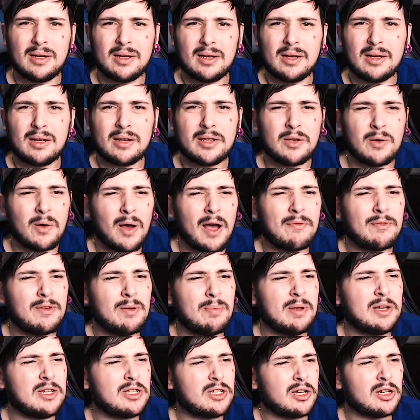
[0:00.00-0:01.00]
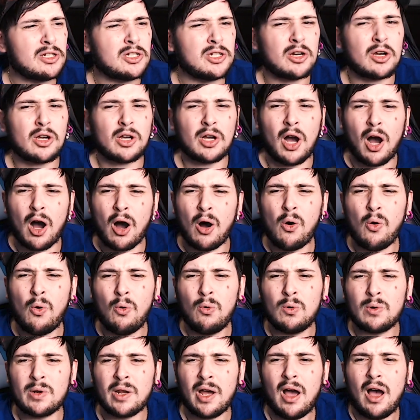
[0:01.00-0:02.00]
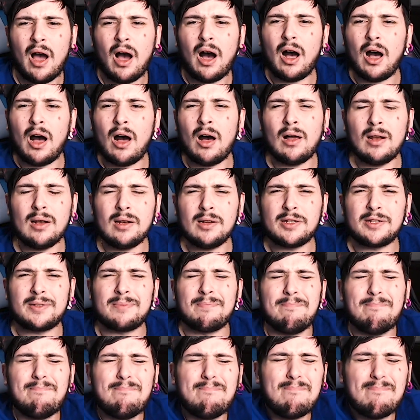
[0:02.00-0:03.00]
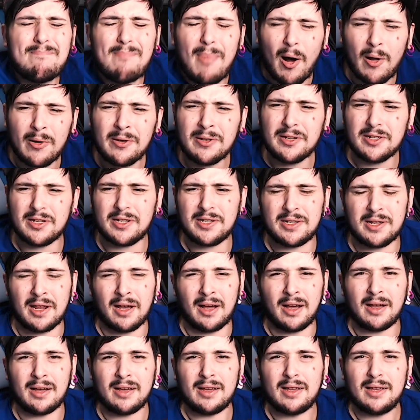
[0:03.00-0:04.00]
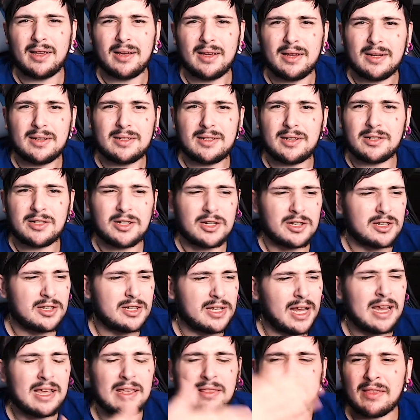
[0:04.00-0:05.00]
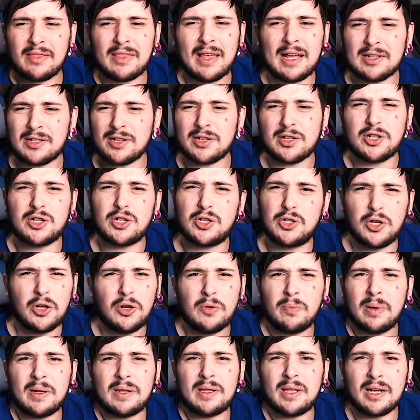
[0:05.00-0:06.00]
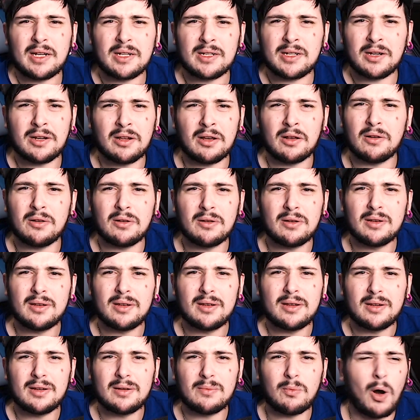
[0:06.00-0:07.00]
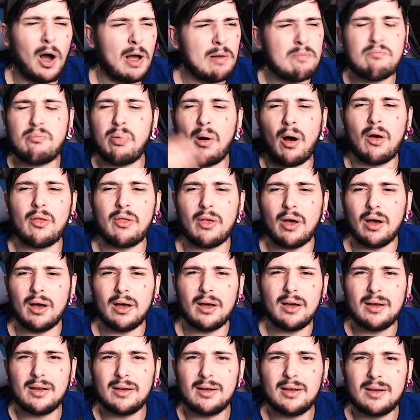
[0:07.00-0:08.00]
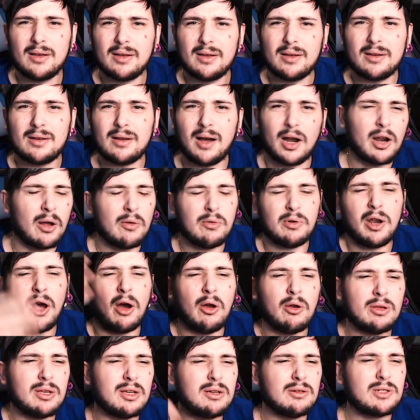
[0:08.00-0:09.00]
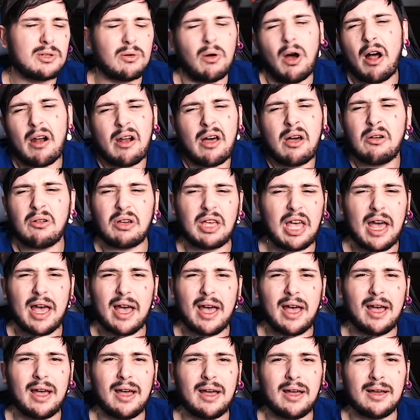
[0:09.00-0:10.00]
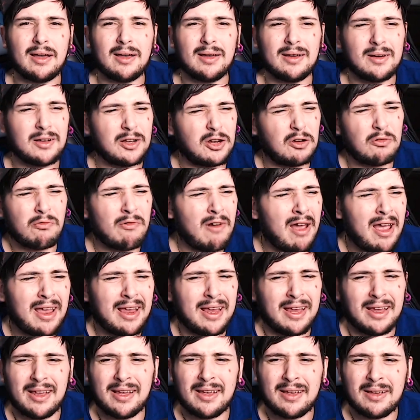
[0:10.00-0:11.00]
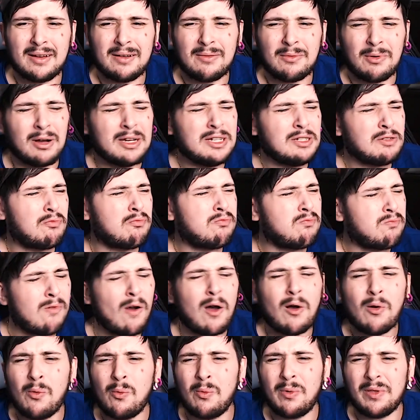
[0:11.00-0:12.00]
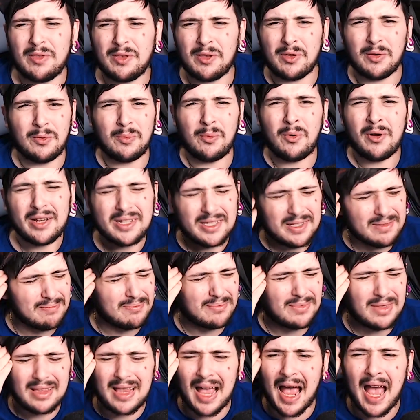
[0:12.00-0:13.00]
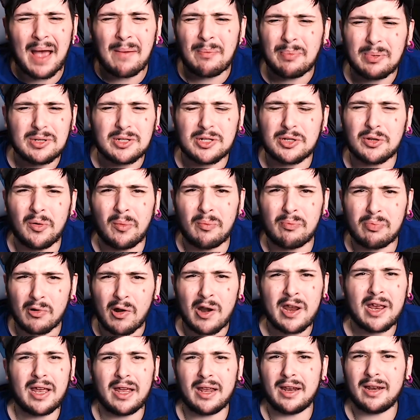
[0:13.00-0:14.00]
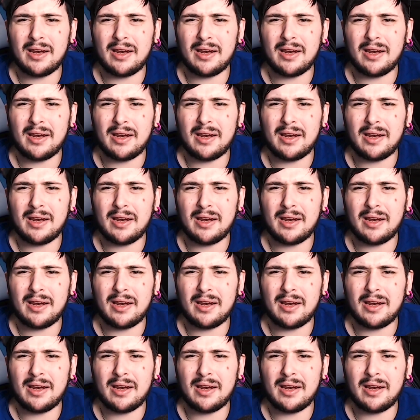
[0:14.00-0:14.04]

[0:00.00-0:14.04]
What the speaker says: You have to be such a cold, heartless monster to just say that that's a stupid thing to do. Why bother? I don't know you, so I don't care. Great. What is wrong with you? What has happened to your brain?